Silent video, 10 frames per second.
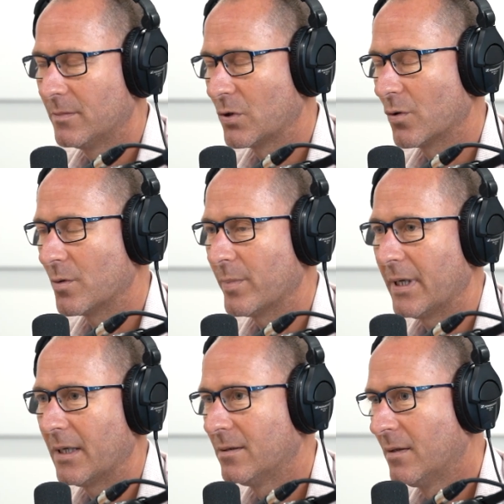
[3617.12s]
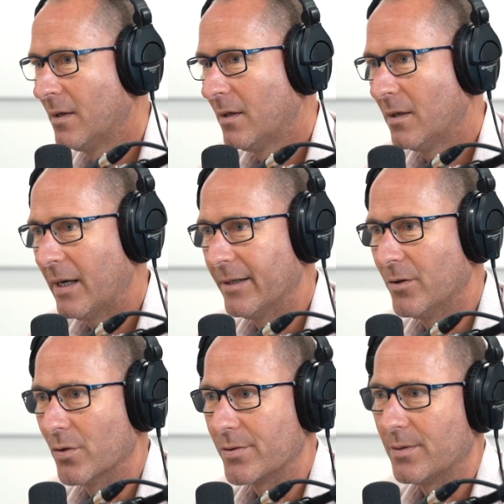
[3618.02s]
talked about ad
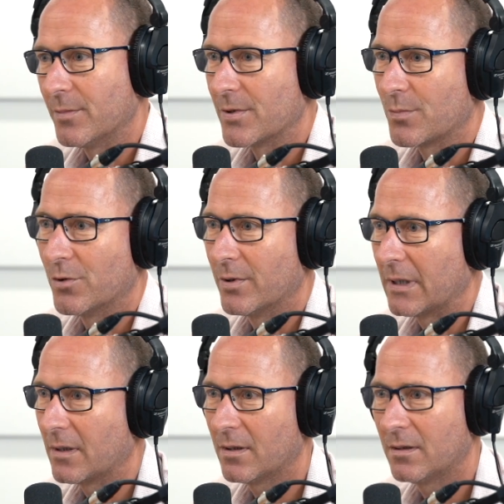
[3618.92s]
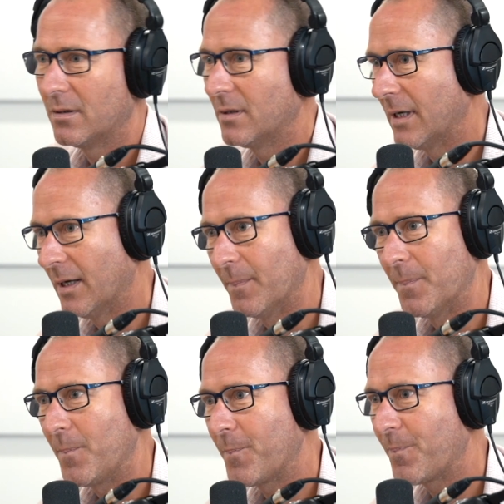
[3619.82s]
nauseum this morning,
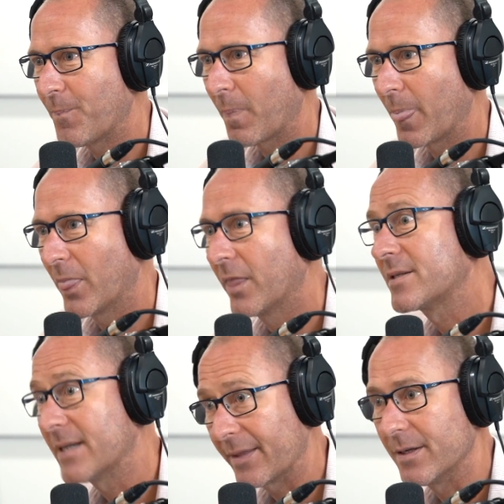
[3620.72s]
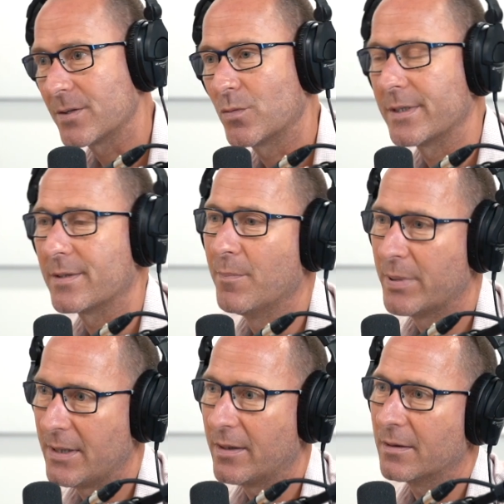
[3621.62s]
um, southeast Queensland
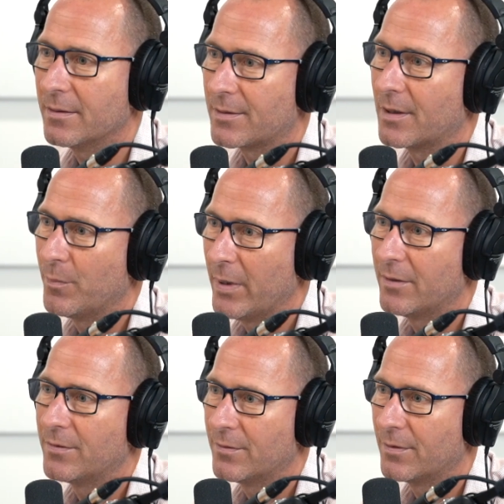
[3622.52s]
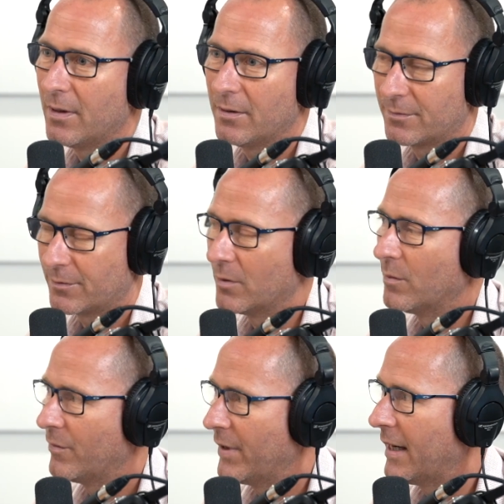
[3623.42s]
particularly is going to benefit yeah.
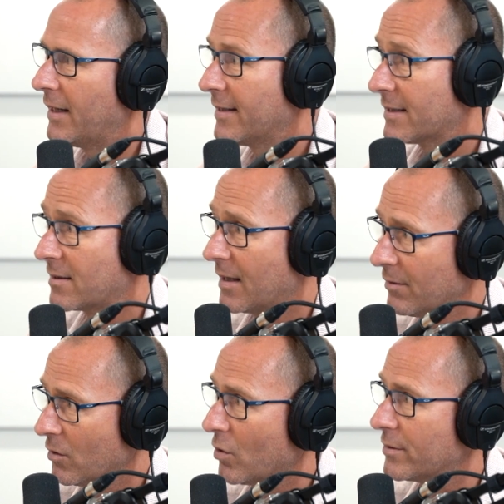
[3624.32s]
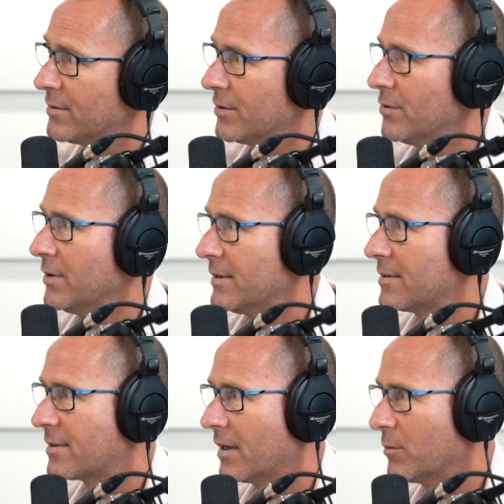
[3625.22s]
from that, and that's going to have a mm. lot to do with
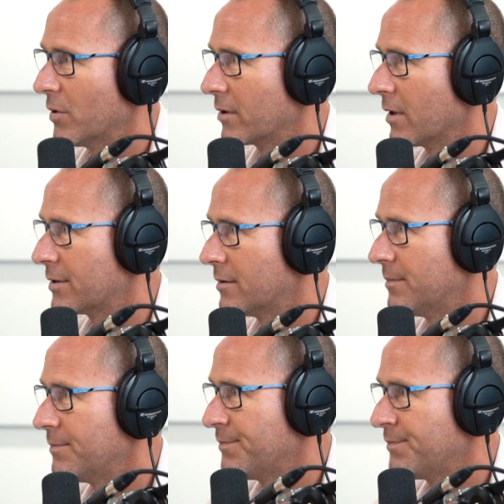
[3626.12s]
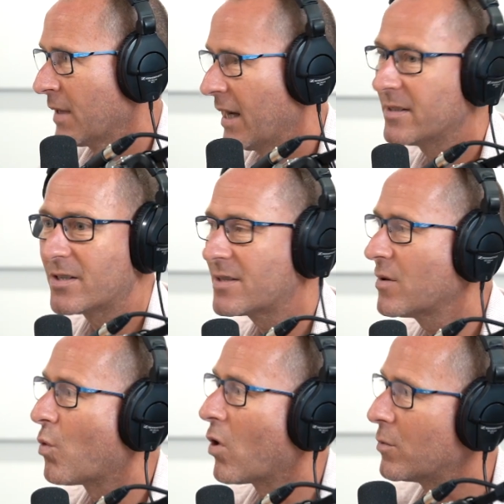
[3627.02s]
interstate migration. Yeah, and just
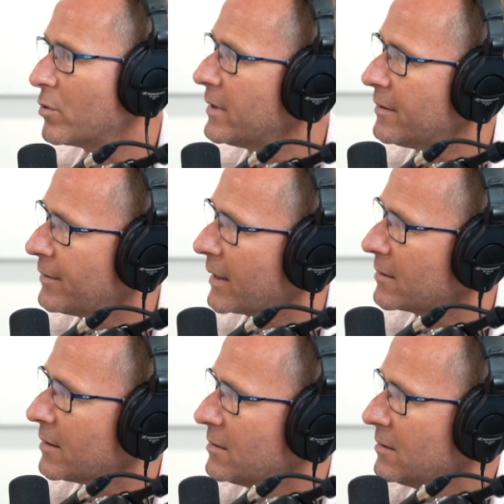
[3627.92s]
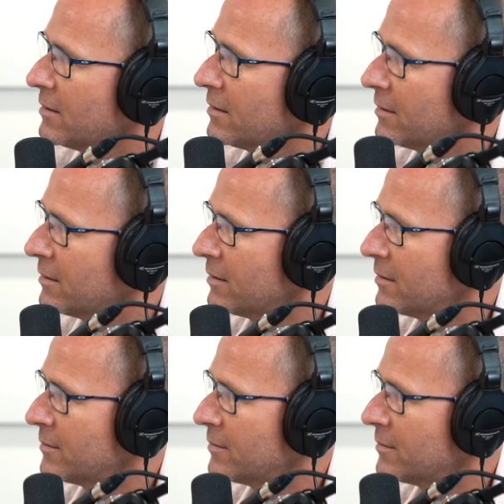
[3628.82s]
the why wouldn't you factor? Mm. Yeah,